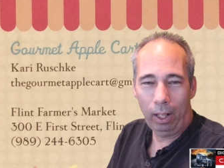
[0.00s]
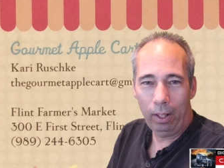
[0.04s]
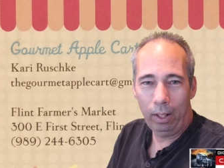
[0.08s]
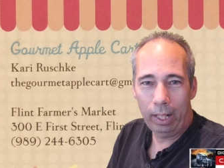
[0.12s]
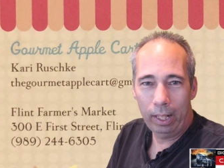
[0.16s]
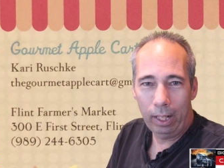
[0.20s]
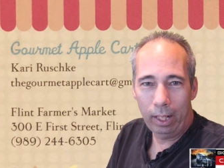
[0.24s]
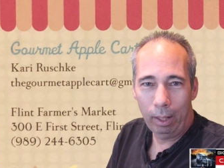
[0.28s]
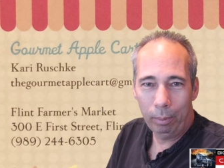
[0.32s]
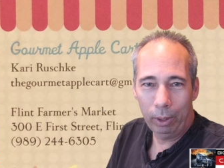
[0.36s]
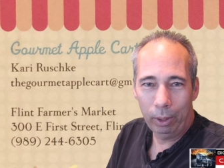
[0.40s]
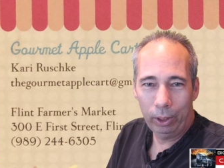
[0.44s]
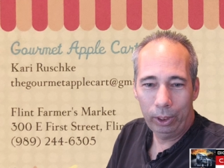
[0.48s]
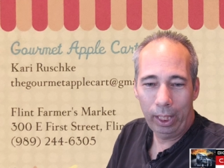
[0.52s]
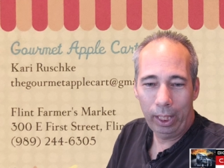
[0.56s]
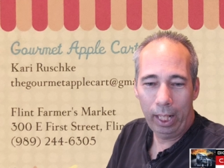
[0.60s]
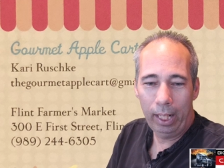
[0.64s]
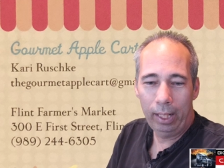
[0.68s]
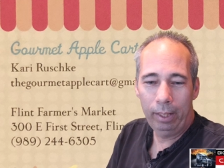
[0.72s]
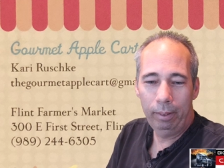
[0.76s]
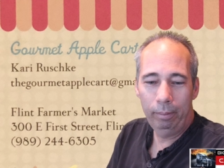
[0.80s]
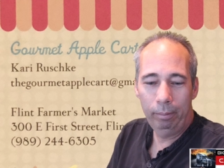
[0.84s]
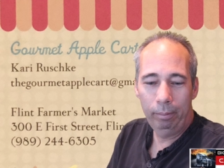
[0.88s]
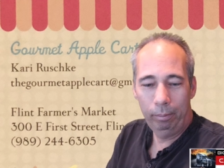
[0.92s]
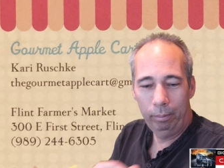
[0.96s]
number,
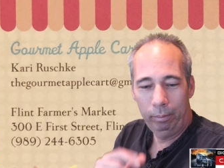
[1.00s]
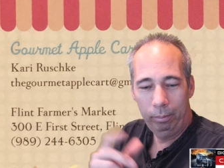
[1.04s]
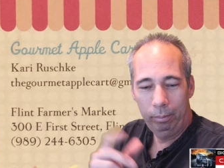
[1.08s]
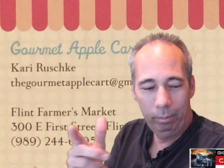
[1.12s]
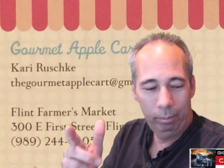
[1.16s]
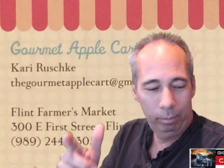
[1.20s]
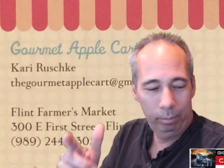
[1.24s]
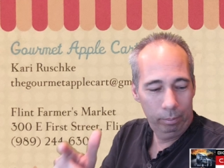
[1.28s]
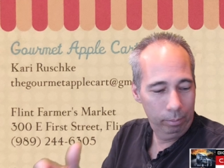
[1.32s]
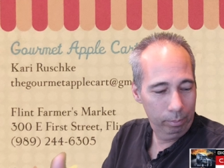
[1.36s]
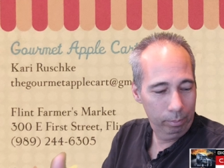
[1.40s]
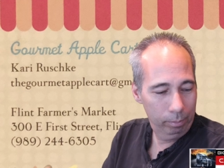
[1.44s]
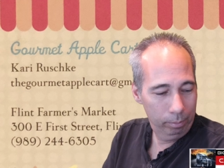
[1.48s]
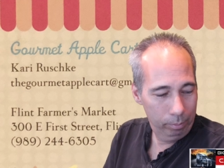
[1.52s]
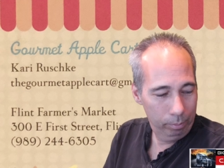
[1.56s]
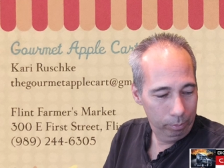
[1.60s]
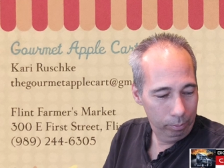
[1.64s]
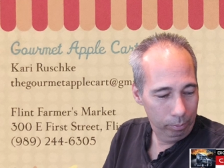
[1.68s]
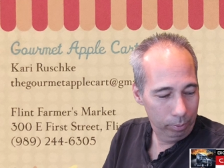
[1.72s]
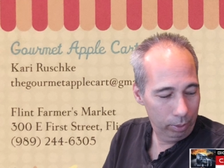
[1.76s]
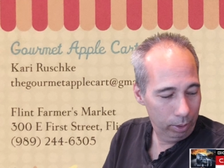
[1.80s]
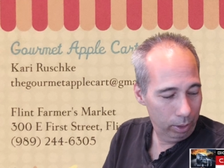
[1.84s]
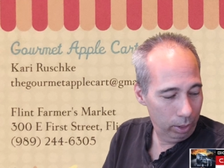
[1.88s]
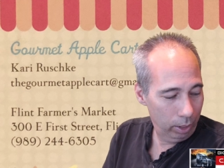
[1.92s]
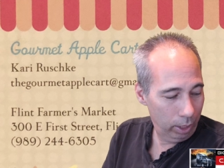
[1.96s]
Shannon.
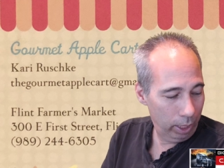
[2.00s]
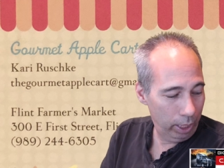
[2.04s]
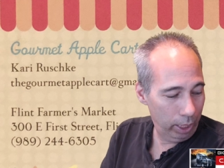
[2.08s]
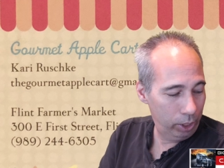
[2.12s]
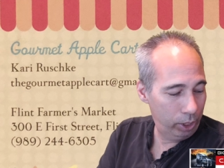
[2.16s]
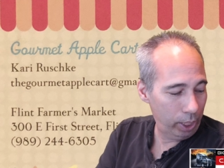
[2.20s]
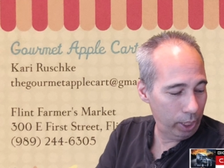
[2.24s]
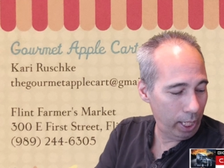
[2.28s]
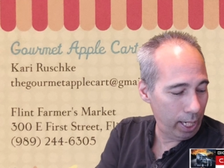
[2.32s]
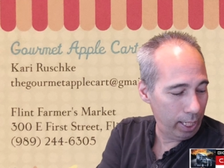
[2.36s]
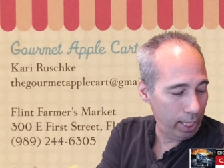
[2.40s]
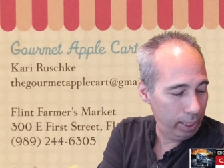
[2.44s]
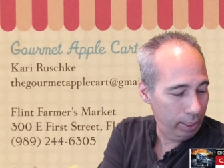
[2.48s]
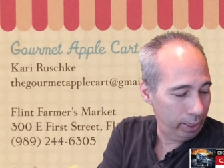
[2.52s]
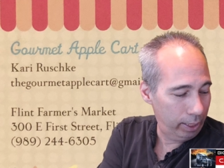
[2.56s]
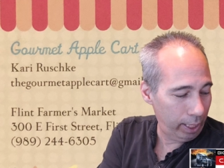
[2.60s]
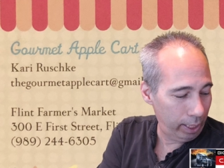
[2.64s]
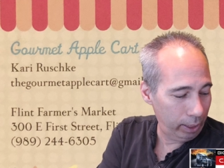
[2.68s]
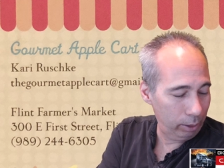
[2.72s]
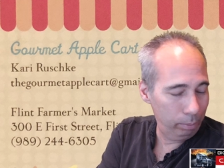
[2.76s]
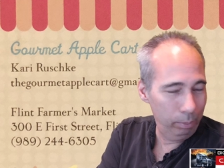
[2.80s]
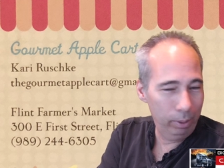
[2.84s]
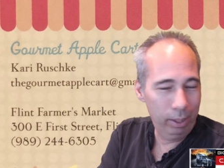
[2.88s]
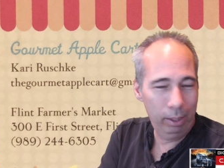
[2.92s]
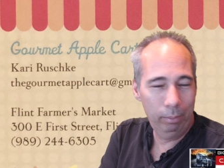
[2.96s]
And John,
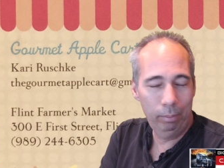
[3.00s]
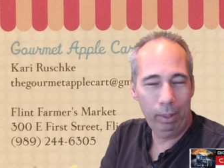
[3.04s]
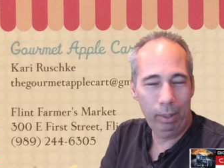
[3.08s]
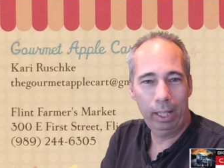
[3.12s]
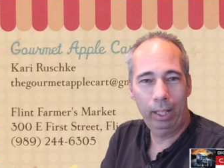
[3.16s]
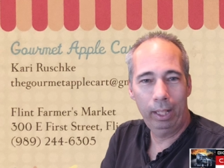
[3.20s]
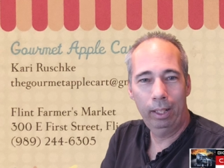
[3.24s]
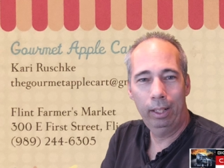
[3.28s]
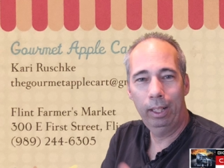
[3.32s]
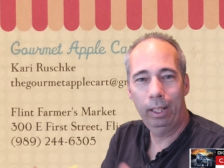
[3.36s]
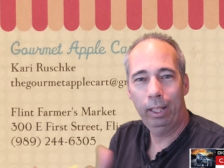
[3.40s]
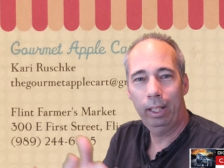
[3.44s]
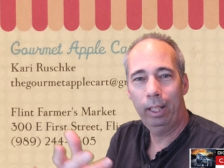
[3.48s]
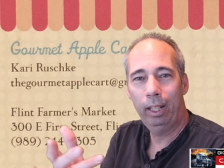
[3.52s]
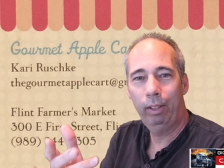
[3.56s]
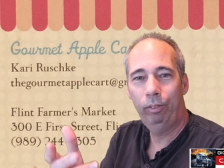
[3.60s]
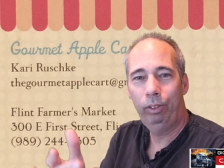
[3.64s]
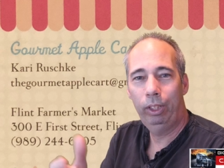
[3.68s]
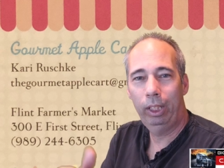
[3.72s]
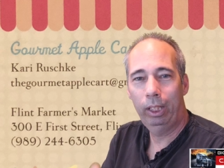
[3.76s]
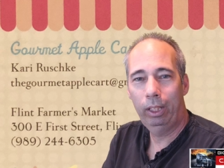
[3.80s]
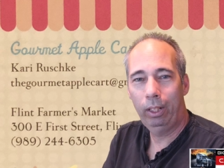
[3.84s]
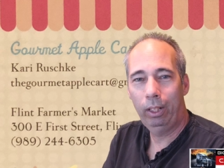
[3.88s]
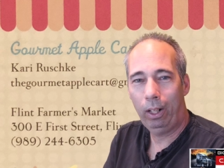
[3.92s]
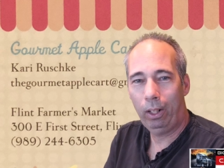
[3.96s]
text me make, if
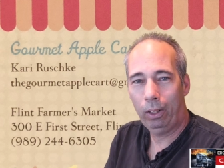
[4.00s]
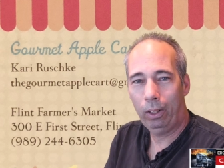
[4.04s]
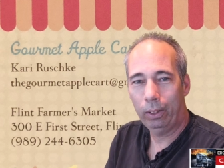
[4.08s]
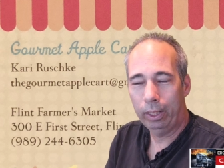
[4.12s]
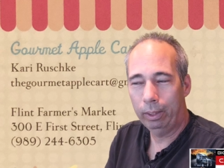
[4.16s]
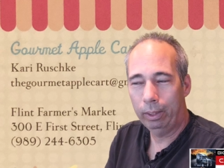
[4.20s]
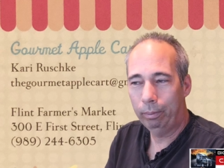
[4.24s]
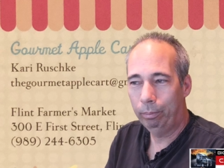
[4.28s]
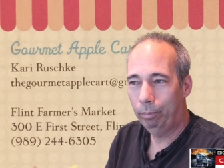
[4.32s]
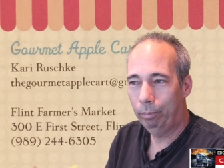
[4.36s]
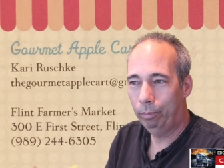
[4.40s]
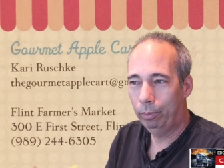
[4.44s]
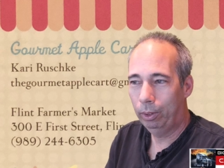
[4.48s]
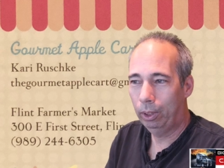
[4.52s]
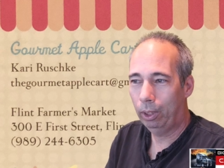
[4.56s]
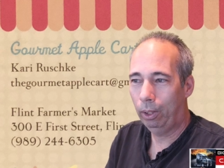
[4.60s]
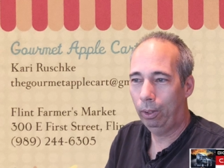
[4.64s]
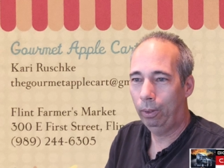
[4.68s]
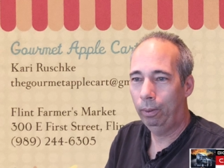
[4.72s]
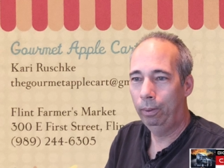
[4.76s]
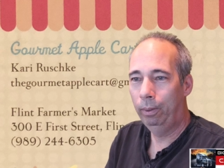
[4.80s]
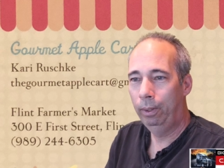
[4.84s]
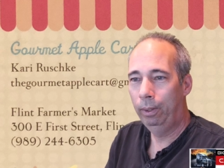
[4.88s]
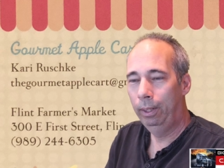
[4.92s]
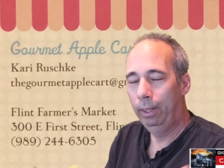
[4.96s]
she called it.
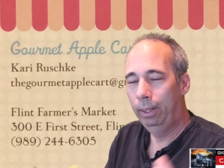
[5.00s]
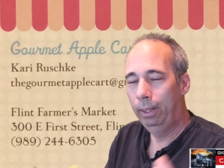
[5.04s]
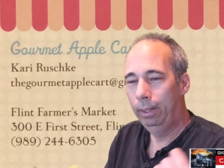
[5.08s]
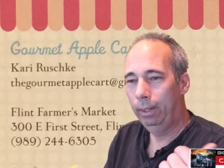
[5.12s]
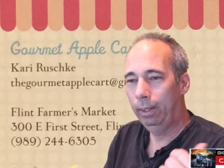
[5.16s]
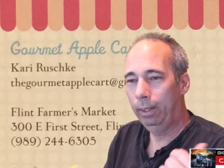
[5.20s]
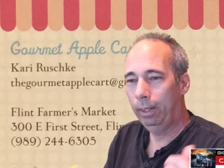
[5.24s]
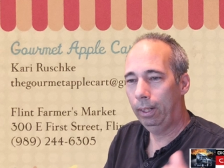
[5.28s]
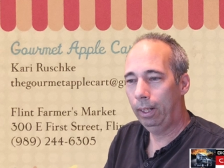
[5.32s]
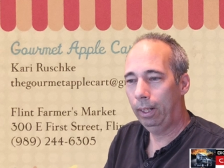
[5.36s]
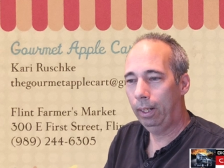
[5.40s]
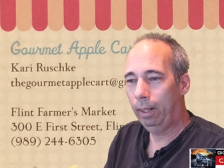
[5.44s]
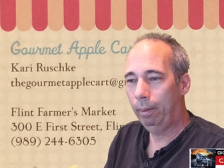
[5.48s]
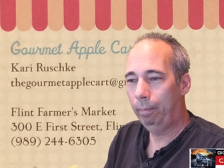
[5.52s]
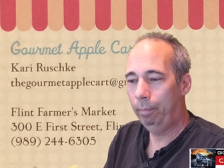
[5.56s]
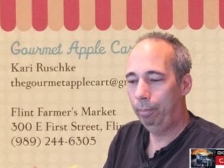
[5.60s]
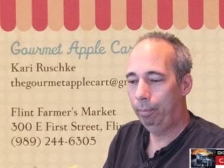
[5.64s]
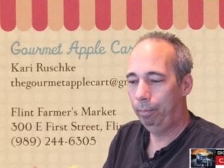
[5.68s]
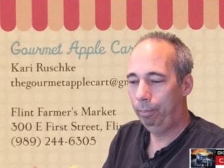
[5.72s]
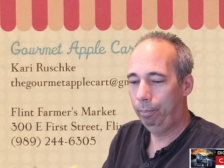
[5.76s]
So, um,